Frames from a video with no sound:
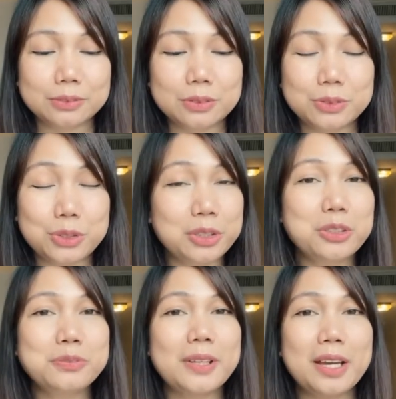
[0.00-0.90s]
During
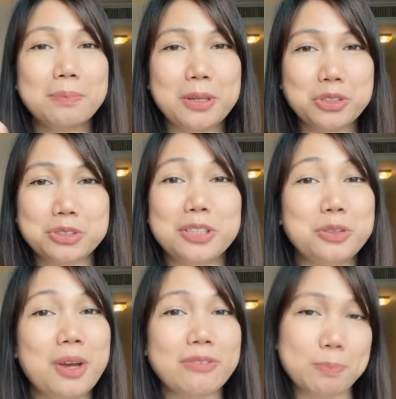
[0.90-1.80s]
your flight, make sure that
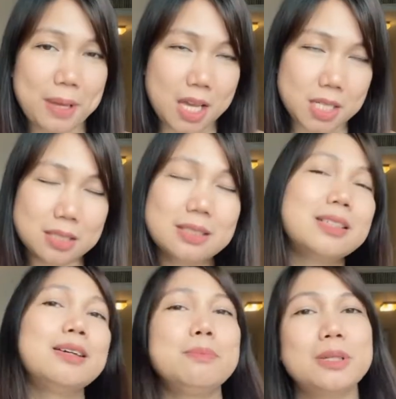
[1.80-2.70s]
you have a pen,
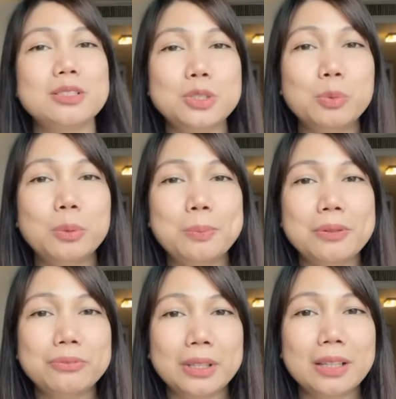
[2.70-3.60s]
because you will be
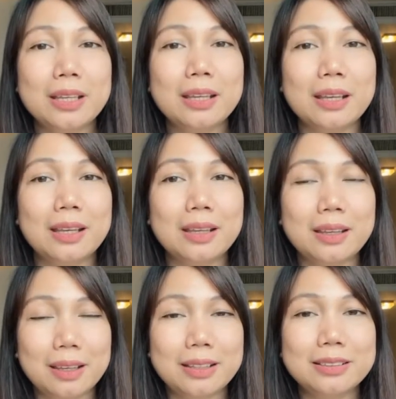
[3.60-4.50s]
filling
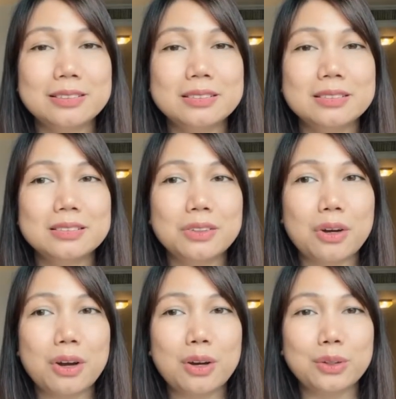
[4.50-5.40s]
in
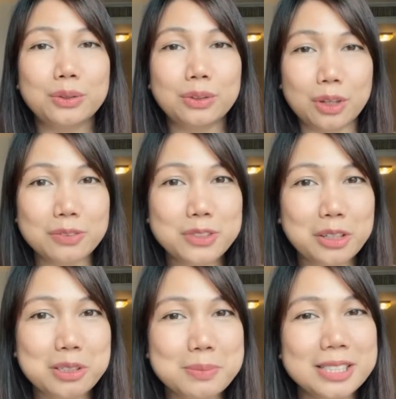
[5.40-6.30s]
a lot of
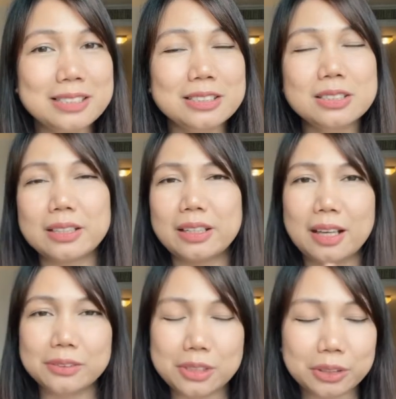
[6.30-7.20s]
documents like
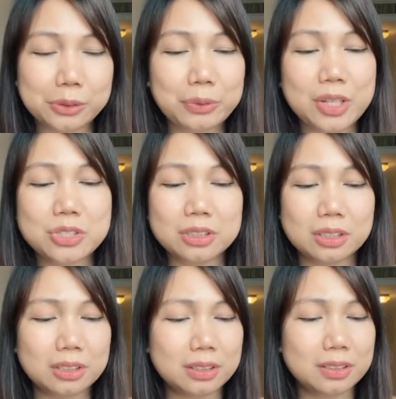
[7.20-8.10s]
health
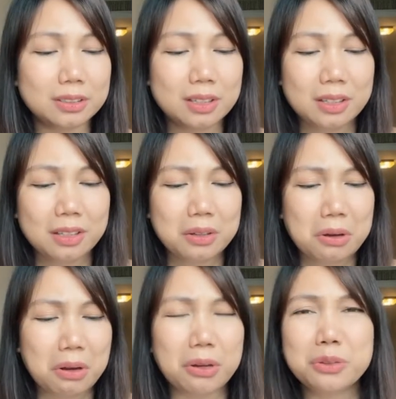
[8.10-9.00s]
declaration,
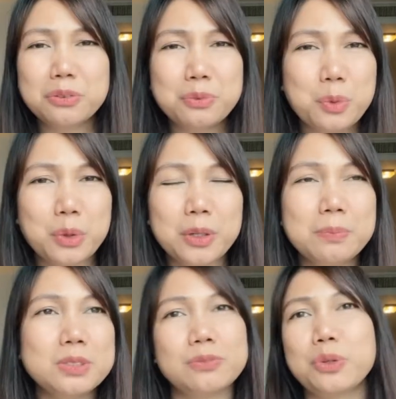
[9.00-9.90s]
other
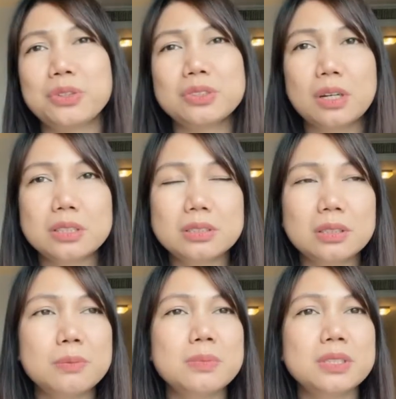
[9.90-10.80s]
forms, of course,
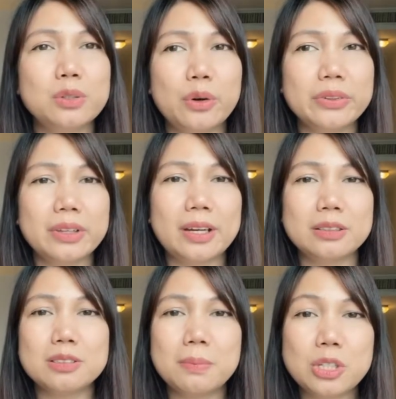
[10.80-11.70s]
customs and all
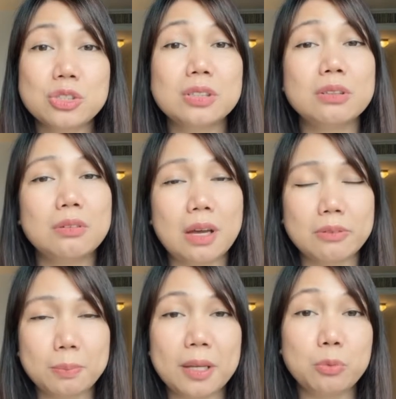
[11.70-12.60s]
that. So make sure that you have
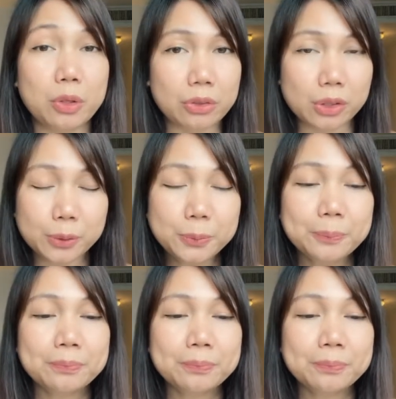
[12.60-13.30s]
a pen with you.